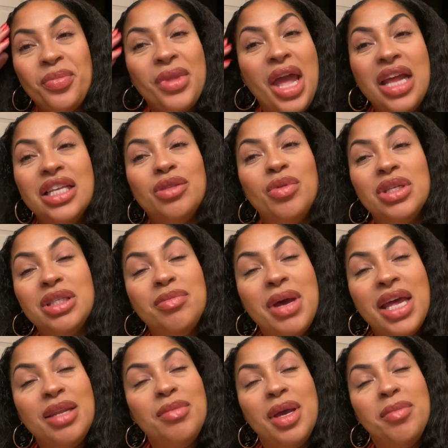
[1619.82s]
I just want
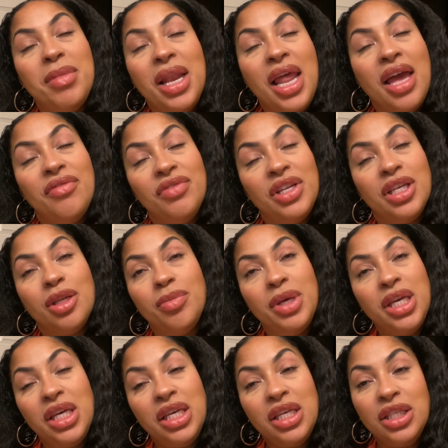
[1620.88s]
somebody to make my life a little
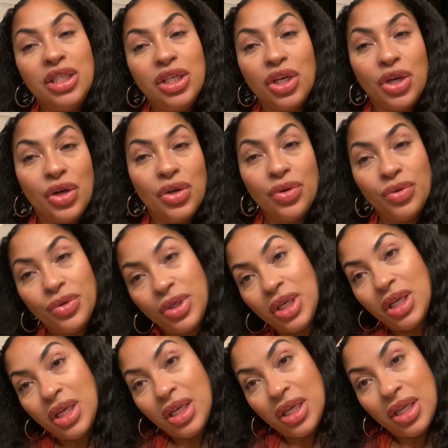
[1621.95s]
bit easier.
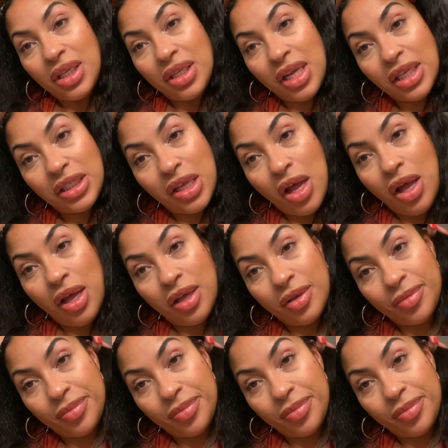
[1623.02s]
That's all.